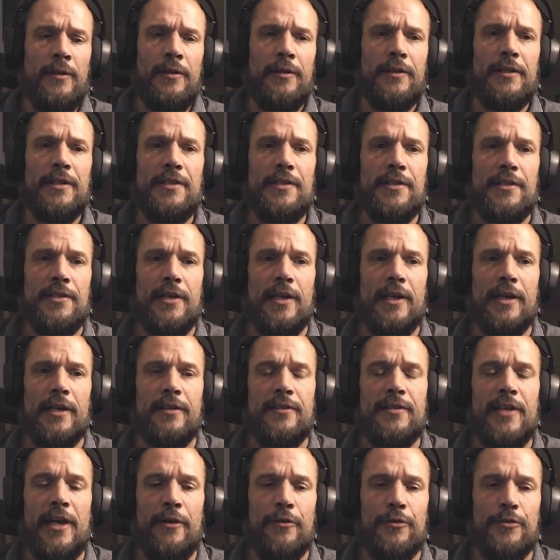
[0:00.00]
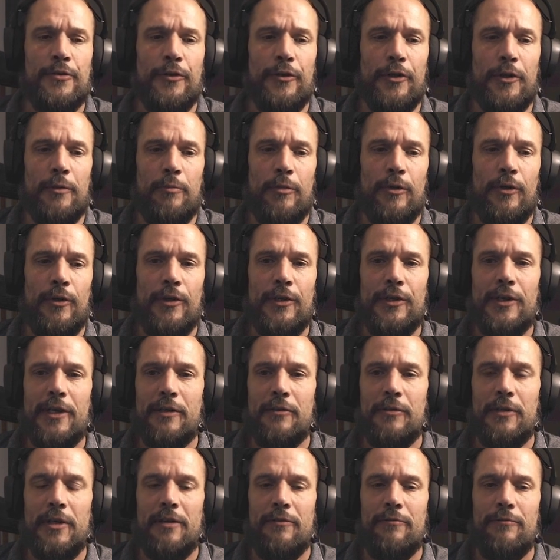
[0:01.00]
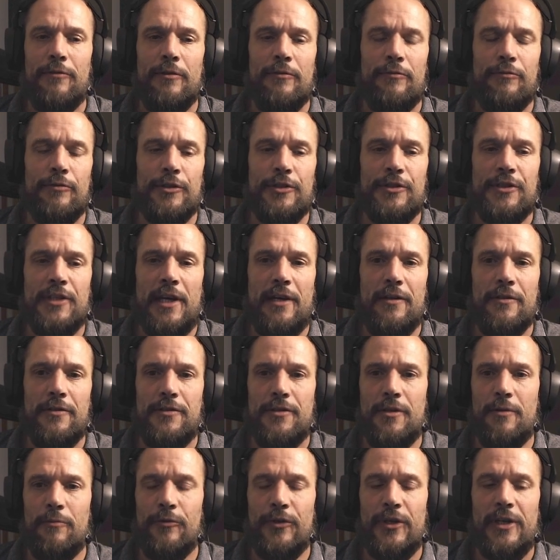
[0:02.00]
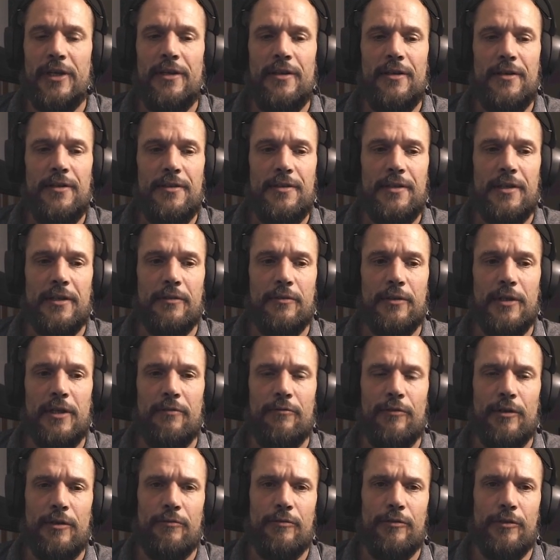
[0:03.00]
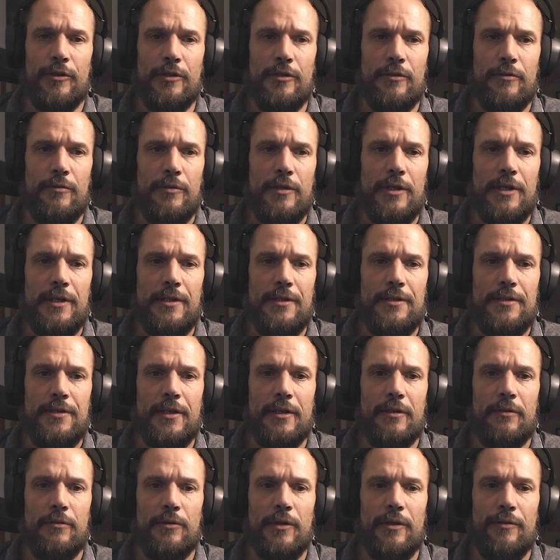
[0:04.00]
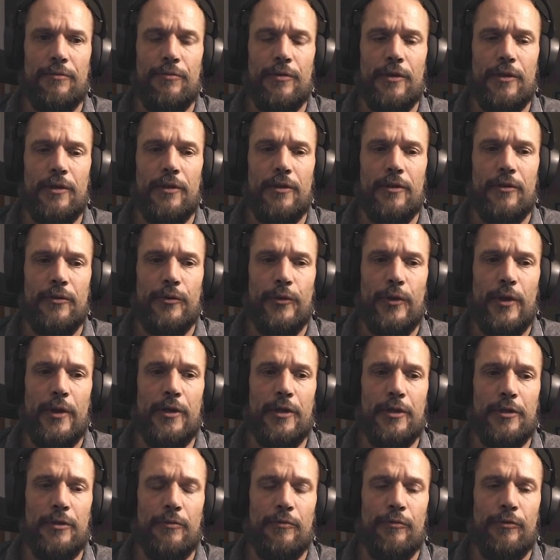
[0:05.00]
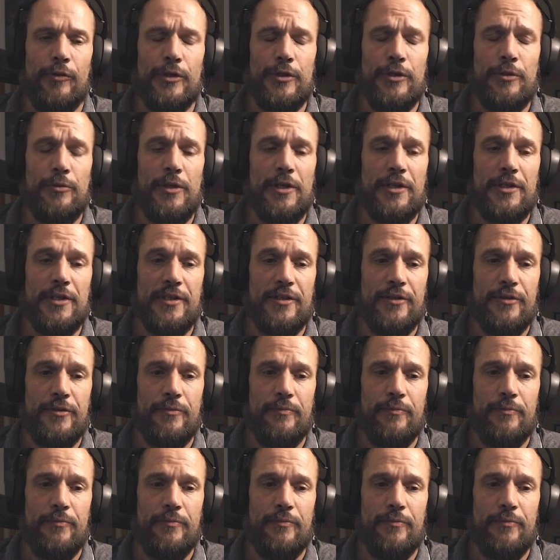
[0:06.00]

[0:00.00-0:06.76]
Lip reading: This is like tiles on the board. I could have one for tiles somewhere else. I could have one for units. I could have one, then for units